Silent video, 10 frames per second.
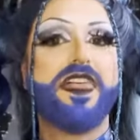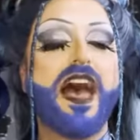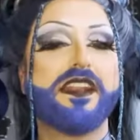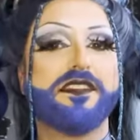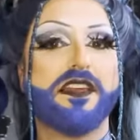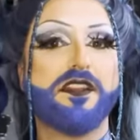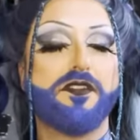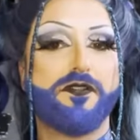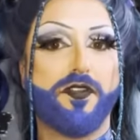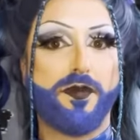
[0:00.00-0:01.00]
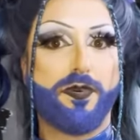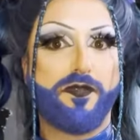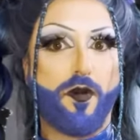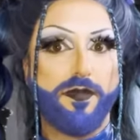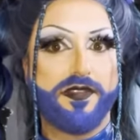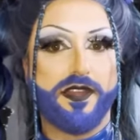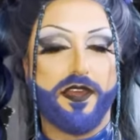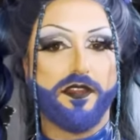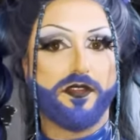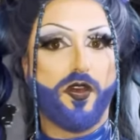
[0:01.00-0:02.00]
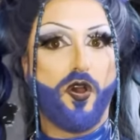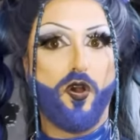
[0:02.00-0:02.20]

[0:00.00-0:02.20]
that is it for the performances.